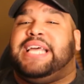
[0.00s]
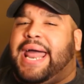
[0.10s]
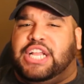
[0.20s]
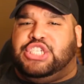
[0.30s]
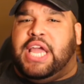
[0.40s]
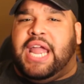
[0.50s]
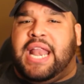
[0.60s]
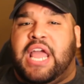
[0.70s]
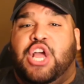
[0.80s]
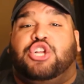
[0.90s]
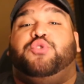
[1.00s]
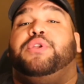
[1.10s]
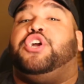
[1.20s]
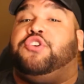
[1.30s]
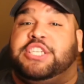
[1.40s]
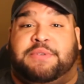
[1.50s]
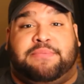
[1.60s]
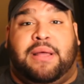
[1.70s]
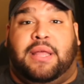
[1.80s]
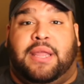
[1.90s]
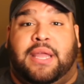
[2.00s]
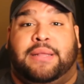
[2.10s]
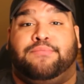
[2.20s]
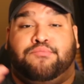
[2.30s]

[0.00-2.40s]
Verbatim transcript: Dinah Jane doing a Christmas melody.